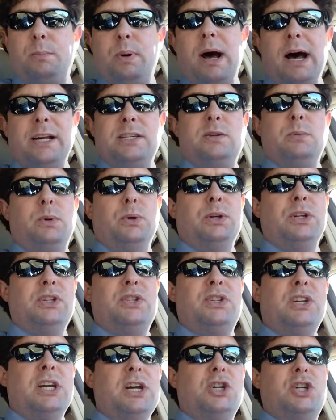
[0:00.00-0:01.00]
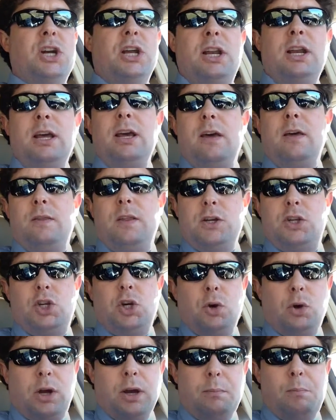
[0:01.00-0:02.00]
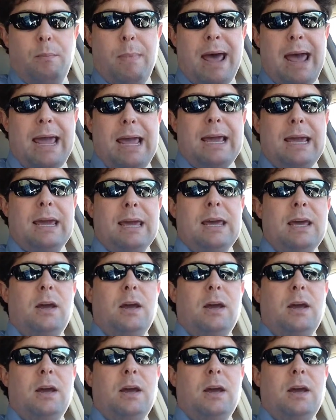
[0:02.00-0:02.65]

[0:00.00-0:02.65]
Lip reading: possible decision that you could make